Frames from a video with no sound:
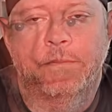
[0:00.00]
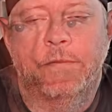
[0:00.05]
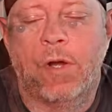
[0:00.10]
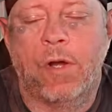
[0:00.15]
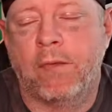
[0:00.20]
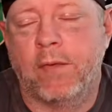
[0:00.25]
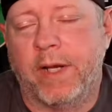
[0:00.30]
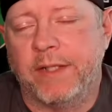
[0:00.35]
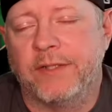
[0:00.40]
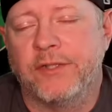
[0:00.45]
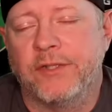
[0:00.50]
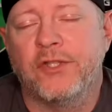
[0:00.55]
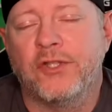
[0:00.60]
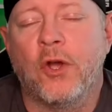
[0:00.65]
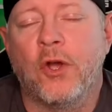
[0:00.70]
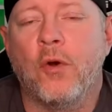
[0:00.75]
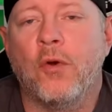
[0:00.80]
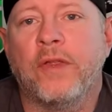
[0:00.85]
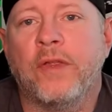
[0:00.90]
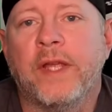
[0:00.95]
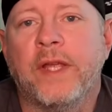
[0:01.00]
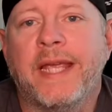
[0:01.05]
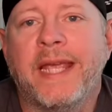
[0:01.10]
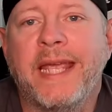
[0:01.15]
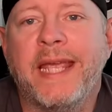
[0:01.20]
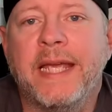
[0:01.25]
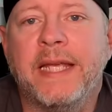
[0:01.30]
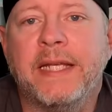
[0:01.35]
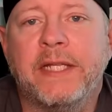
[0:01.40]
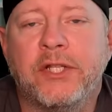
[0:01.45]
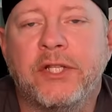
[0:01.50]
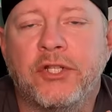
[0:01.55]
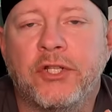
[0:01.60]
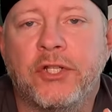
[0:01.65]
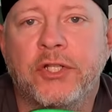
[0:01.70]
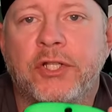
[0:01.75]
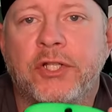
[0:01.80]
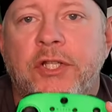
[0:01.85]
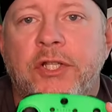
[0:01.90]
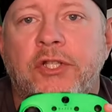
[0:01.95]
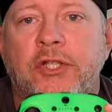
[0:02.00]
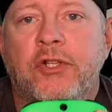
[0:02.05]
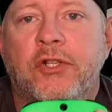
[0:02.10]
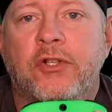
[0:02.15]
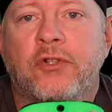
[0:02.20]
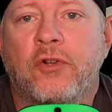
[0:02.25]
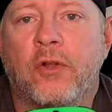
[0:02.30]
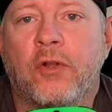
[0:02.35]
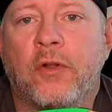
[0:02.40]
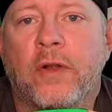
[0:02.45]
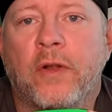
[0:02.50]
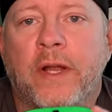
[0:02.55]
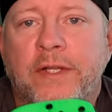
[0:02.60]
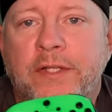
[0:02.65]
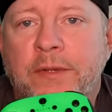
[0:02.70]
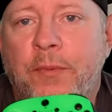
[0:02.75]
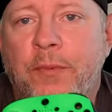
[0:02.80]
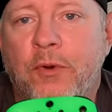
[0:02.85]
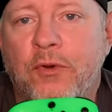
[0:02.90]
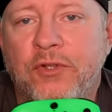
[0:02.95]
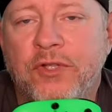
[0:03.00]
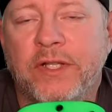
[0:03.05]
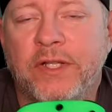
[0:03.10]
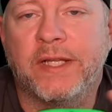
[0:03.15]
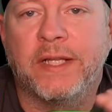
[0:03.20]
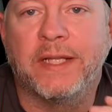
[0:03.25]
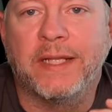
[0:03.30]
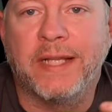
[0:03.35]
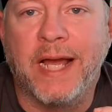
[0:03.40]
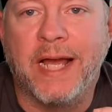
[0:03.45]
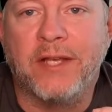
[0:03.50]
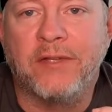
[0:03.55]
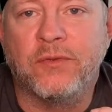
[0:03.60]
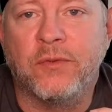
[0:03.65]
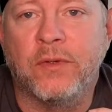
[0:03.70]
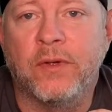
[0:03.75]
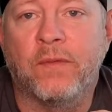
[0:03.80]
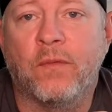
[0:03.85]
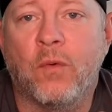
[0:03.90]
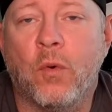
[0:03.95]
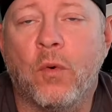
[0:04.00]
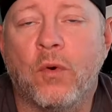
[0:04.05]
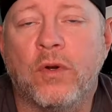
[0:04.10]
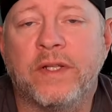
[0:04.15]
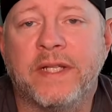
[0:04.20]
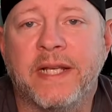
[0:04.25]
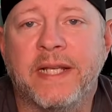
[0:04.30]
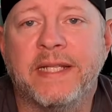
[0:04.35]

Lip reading: All right, so the key additions to this controller as opposed to the last one, of course,